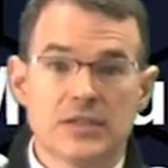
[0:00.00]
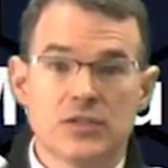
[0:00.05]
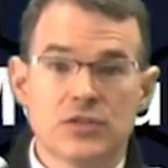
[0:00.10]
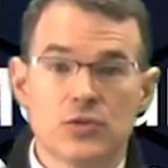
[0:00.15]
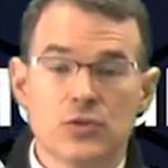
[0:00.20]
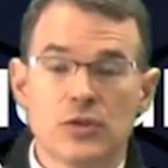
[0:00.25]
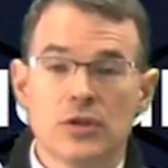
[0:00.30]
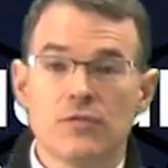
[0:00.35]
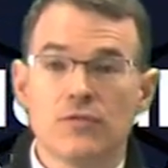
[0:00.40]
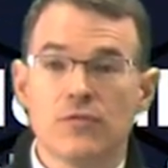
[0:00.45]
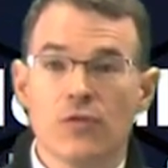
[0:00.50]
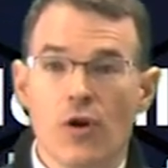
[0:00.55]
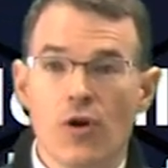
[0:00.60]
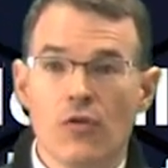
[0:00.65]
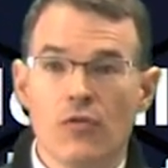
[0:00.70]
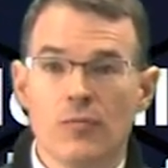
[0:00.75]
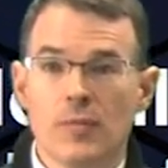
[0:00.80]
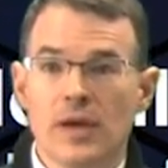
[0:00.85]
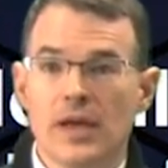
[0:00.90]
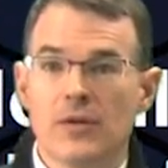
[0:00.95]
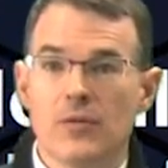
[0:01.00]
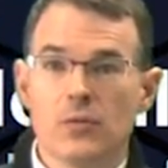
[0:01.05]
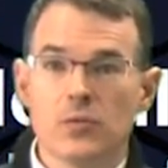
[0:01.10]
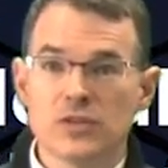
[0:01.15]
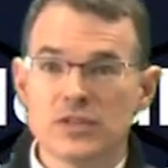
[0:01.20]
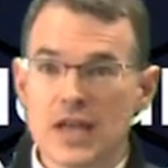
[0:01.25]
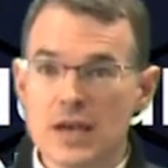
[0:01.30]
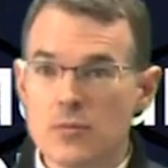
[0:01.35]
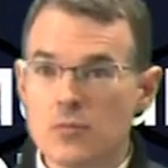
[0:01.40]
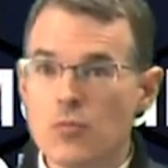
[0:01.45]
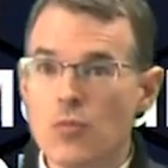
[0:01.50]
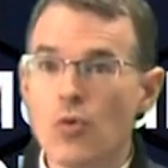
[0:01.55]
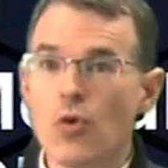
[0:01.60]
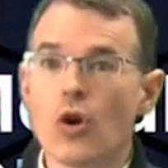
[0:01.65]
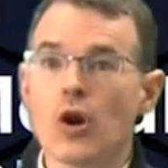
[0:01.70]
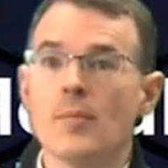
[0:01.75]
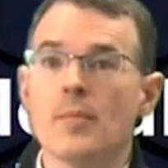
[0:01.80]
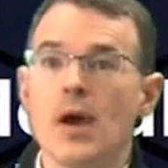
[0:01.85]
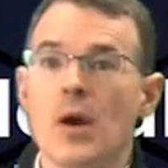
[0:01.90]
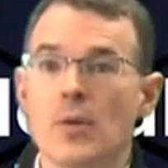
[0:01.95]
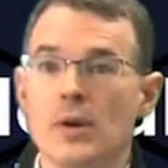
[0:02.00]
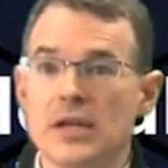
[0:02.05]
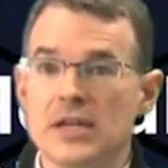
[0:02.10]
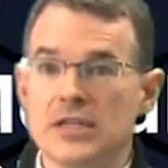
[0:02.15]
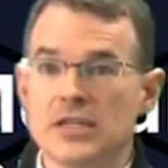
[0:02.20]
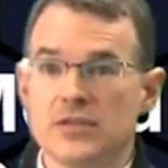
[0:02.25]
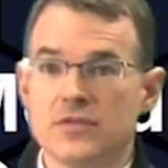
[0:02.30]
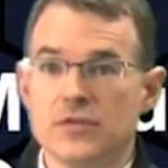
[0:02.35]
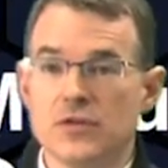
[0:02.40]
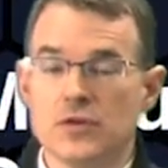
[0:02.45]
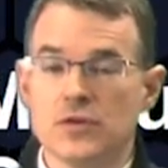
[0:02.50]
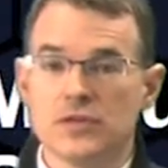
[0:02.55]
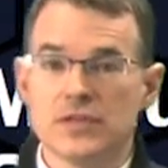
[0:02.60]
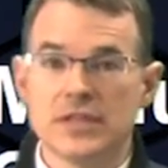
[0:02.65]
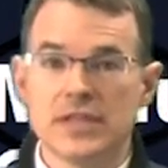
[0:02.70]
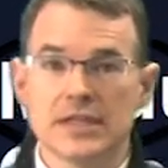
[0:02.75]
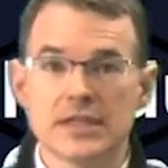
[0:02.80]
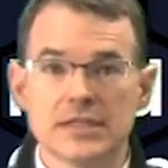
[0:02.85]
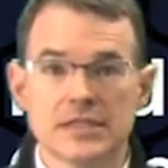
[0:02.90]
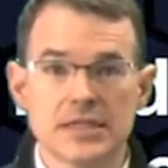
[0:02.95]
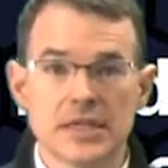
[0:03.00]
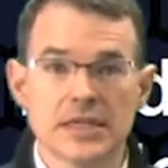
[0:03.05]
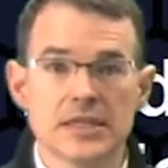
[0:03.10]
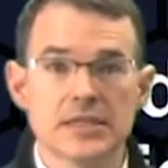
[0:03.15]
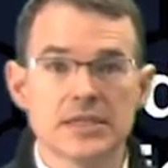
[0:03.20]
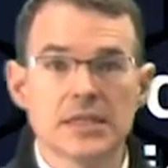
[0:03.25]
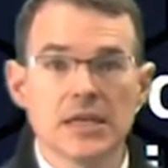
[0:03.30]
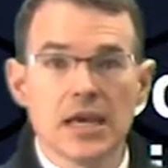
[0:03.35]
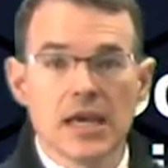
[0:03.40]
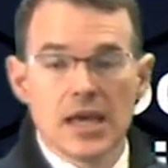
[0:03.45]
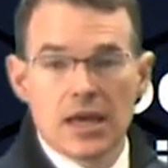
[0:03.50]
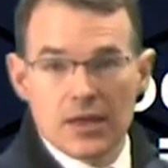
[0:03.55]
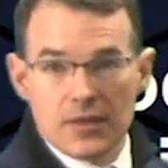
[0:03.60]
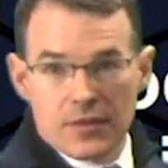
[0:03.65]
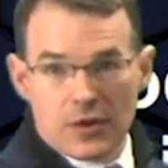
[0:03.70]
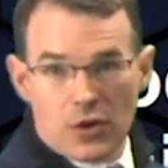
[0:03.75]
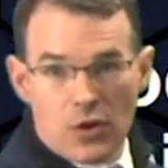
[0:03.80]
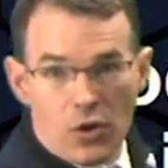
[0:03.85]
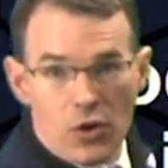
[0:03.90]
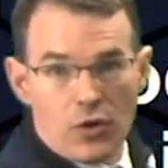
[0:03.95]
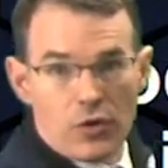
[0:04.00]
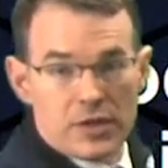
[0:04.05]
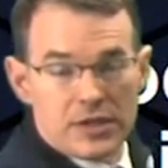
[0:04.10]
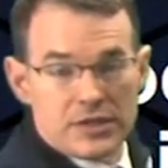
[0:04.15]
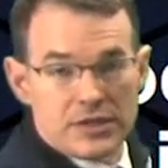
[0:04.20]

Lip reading: student involvement. And we'll say more about what each of those things is. The goal is